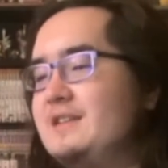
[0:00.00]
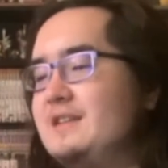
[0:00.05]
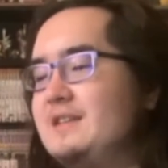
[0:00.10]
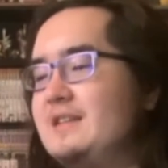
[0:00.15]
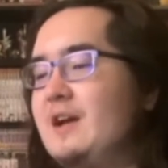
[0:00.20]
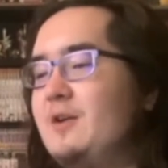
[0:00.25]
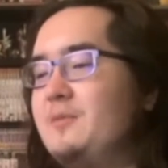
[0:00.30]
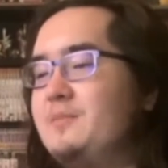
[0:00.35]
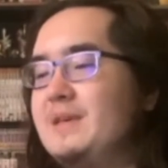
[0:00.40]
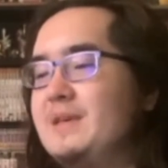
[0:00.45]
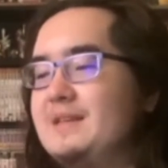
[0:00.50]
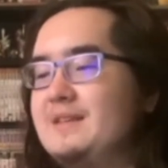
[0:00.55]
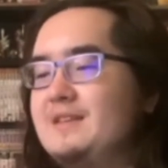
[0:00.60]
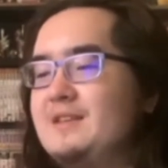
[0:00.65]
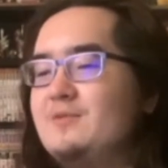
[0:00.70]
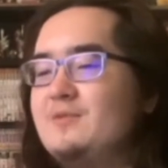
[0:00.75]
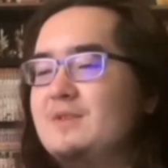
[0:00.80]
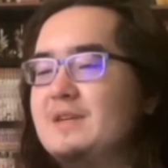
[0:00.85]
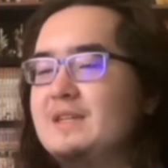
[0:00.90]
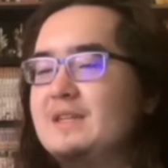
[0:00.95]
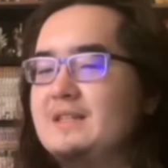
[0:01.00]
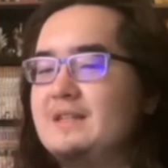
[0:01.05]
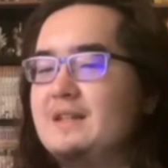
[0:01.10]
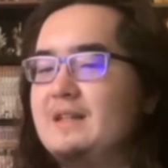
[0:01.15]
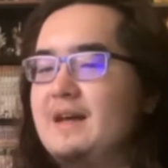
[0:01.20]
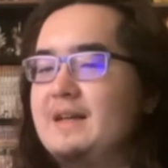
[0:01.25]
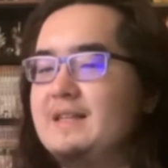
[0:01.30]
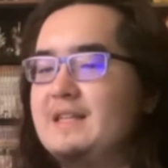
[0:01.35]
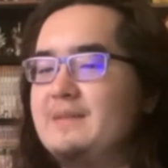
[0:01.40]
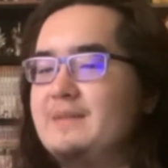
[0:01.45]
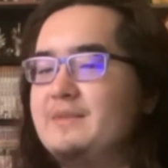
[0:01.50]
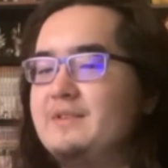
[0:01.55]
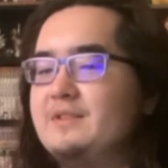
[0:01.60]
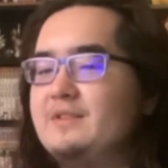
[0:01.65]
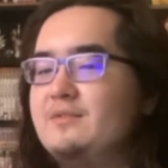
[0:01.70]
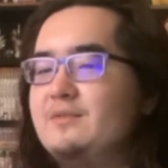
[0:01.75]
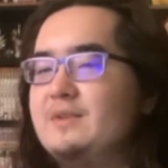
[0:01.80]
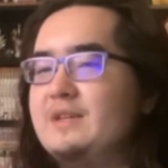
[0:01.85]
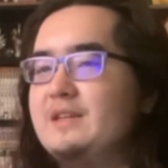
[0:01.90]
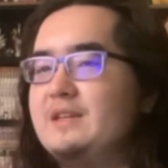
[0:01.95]
and how pissed he was in the last
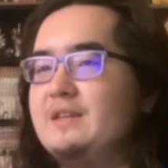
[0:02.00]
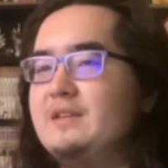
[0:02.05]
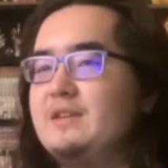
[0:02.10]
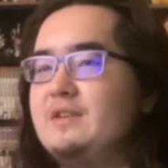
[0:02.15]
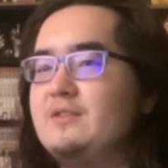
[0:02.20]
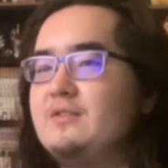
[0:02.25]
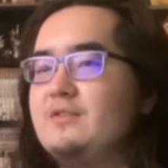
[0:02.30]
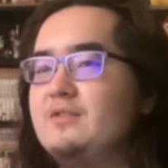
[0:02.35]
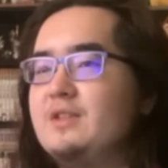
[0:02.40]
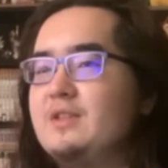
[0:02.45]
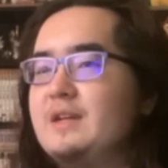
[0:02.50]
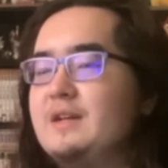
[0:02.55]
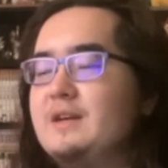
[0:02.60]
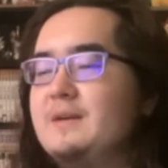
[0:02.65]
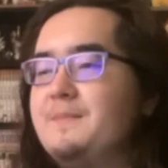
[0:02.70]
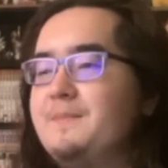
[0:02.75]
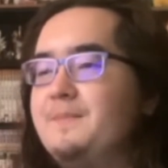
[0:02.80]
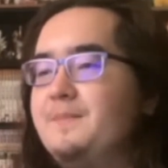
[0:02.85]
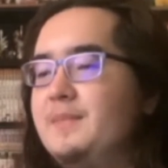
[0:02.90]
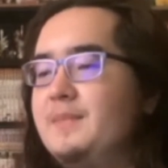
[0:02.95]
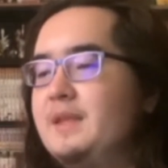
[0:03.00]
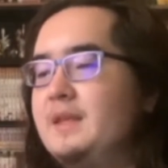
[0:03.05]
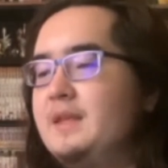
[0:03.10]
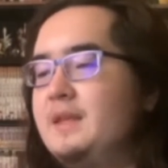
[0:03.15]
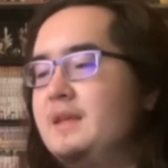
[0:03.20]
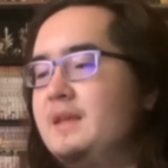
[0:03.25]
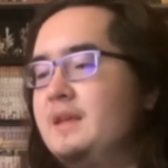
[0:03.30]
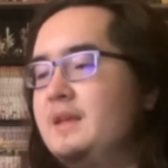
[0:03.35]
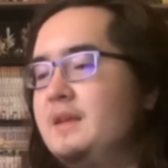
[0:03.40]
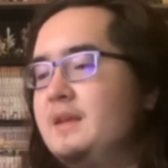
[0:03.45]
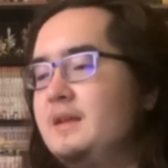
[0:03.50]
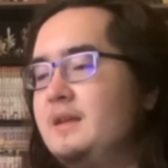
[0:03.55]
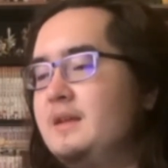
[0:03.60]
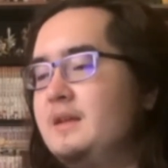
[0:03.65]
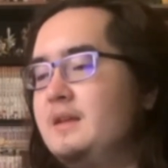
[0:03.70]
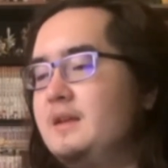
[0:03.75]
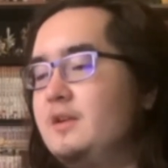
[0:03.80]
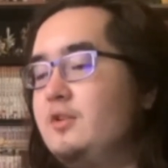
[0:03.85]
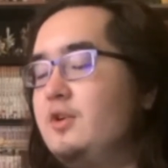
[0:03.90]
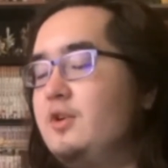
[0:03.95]
episode when he knew that
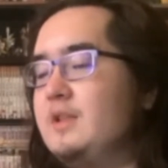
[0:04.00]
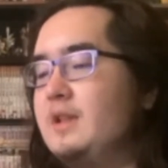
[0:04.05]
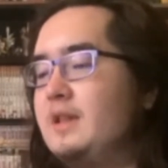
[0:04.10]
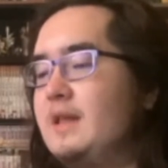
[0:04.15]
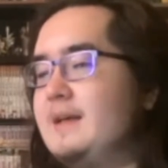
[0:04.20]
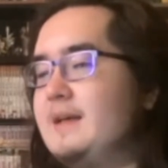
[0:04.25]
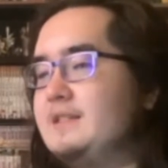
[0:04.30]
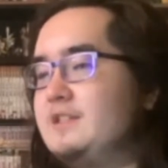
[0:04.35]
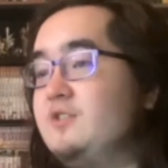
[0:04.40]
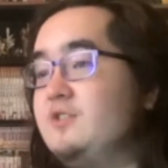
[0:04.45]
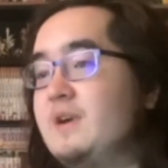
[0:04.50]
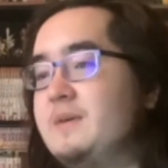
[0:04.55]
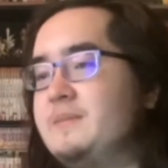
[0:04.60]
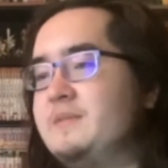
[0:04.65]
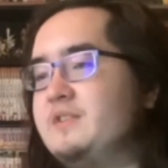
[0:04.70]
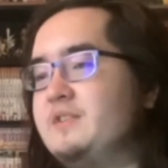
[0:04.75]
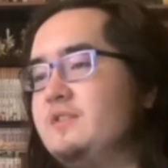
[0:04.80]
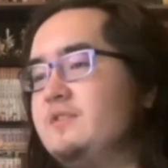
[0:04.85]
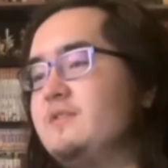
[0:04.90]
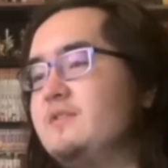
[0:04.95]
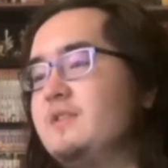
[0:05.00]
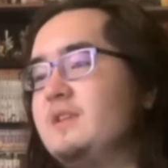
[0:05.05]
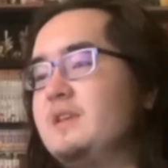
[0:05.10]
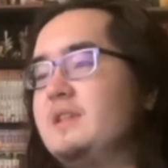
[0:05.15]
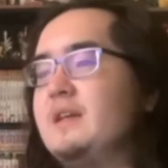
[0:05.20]
or in the last 2 episodes really,